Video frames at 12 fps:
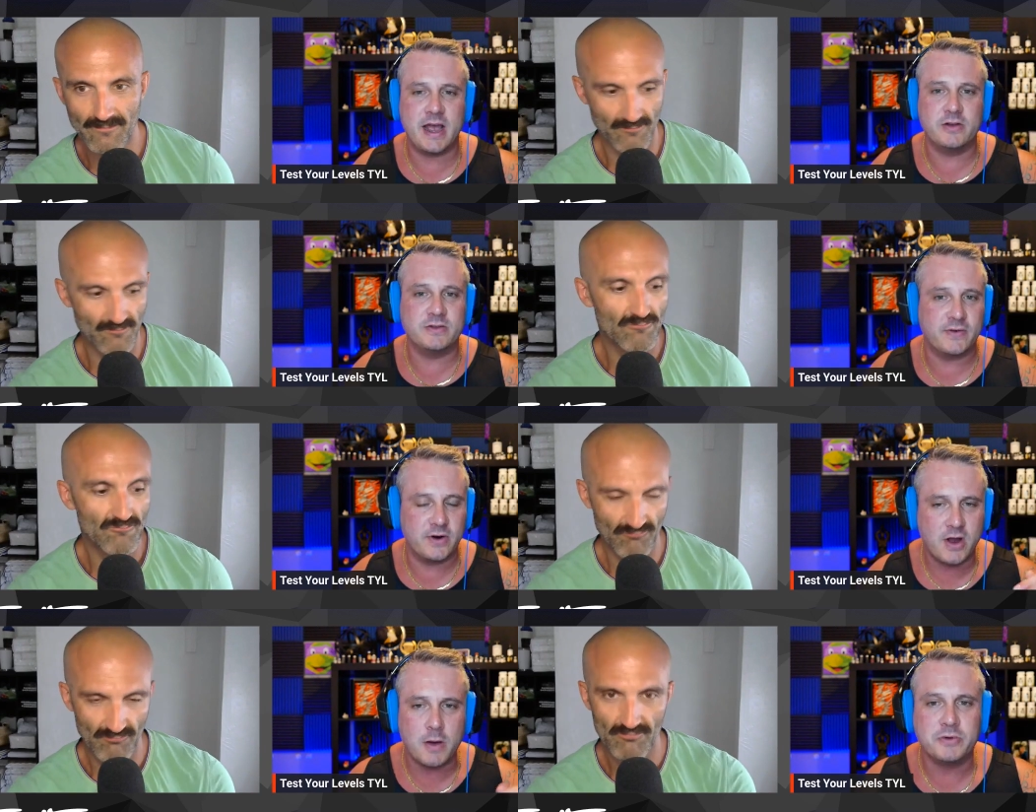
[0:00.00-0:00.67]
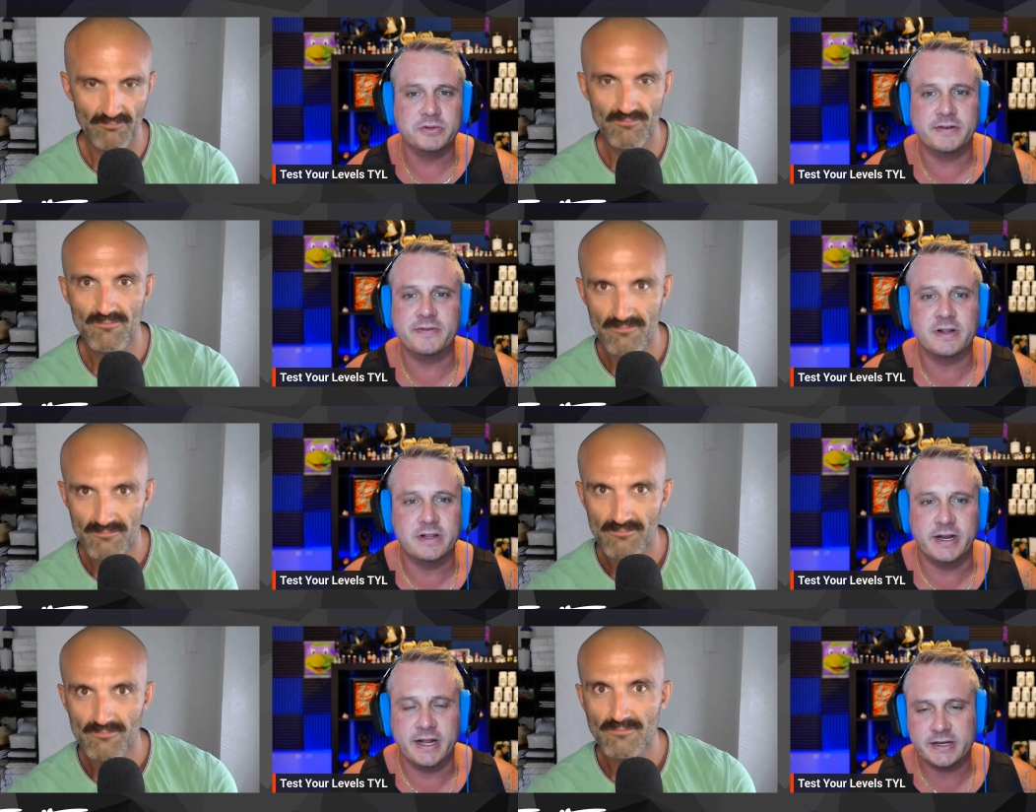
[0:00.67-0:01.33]
Speaker 1: for a couple different clinics.
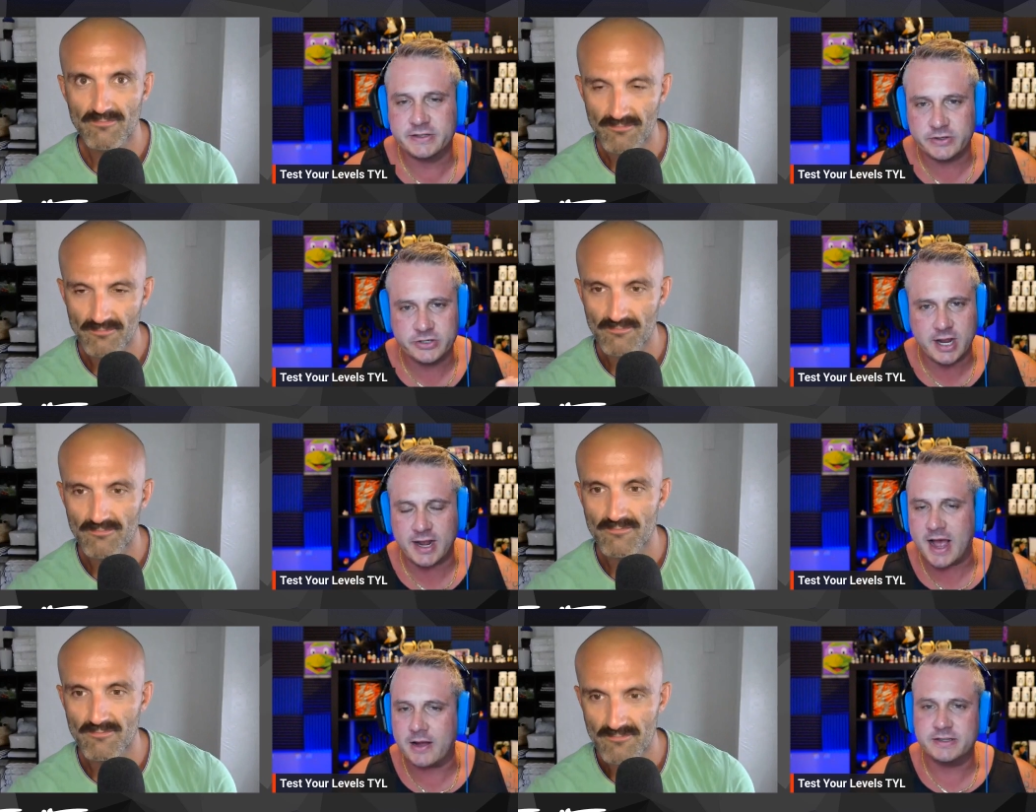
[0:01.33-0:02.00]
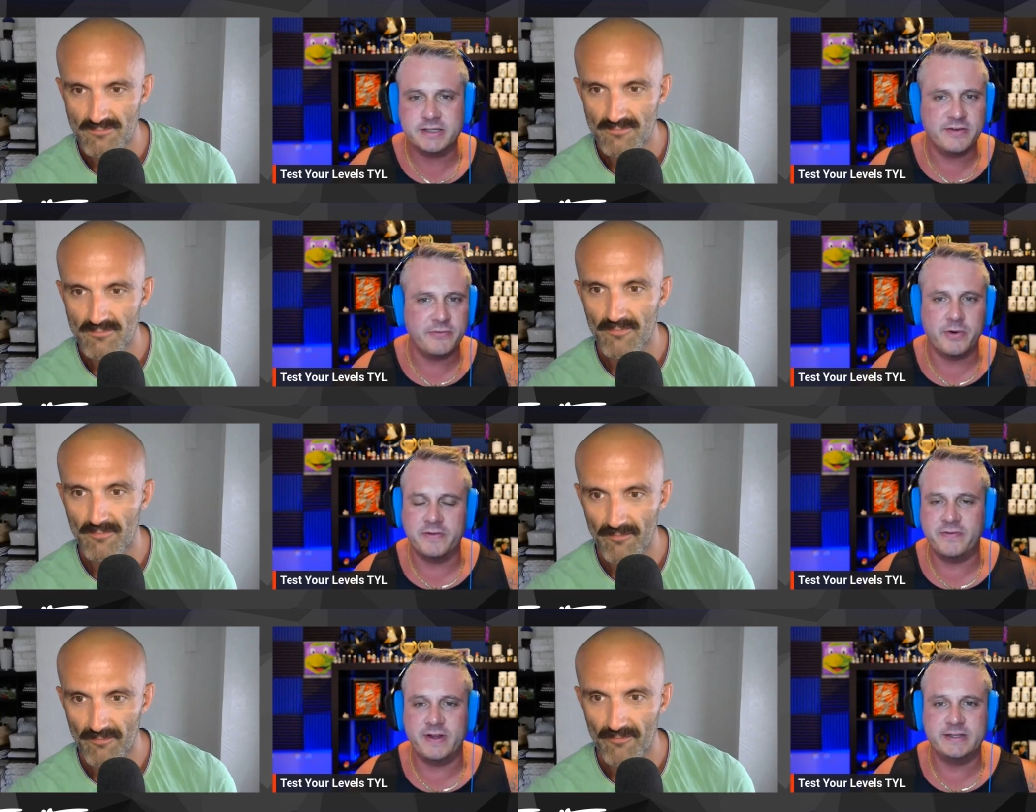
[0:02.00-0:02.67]
So check out, see if one
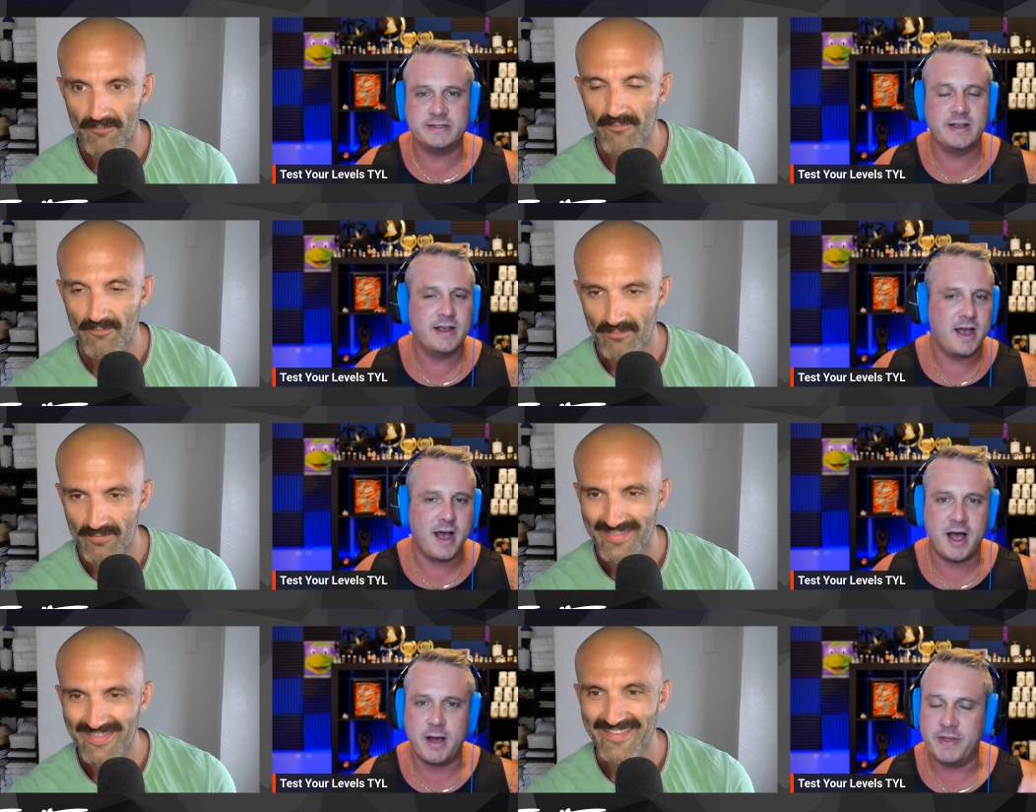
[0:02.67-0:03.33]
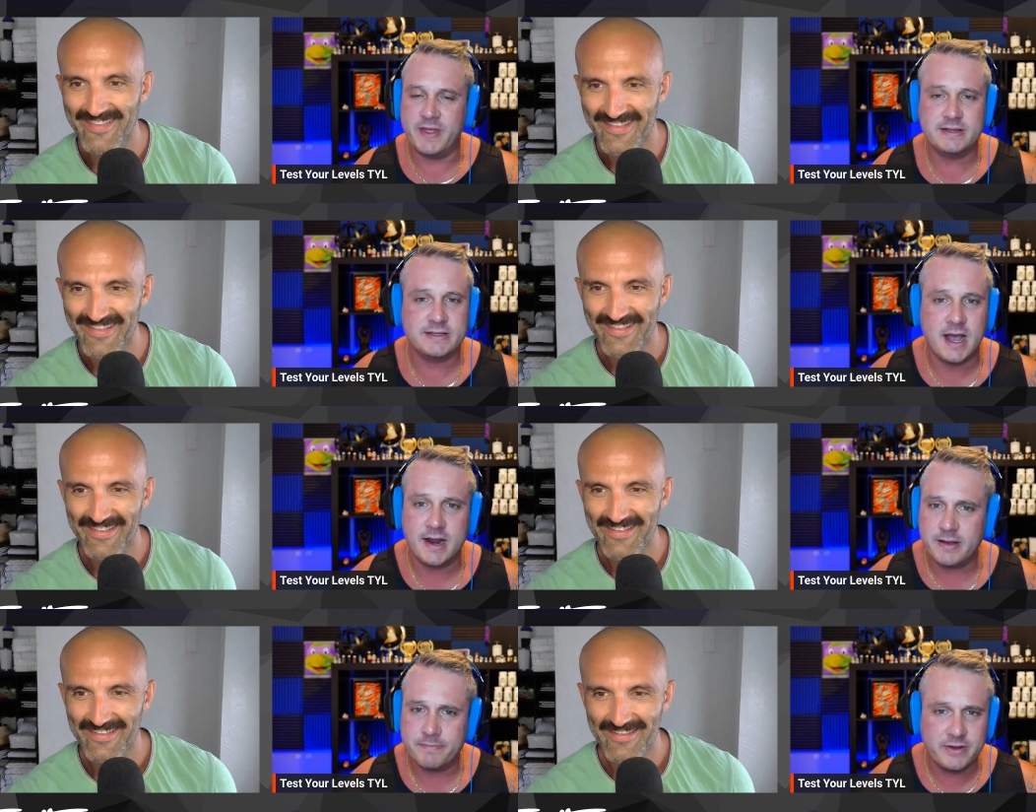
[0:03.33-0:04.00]
fits, um, and then sign up. You
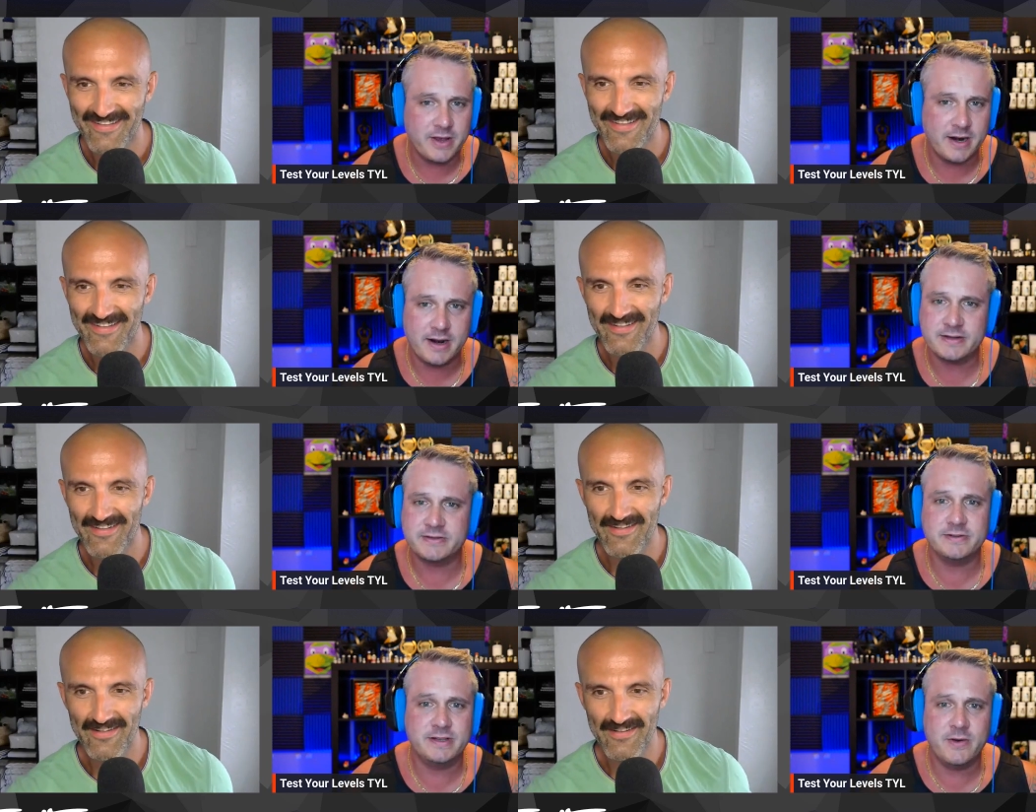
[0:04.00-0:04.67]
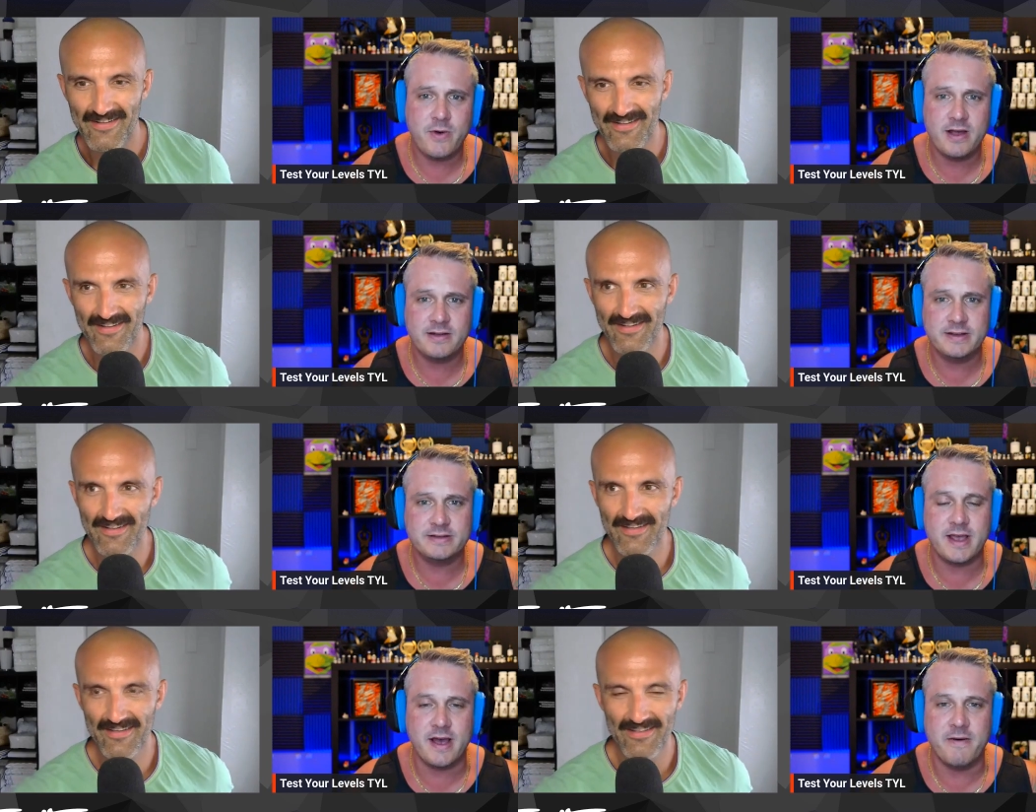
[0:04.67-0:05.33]
get a nice little TYL discount.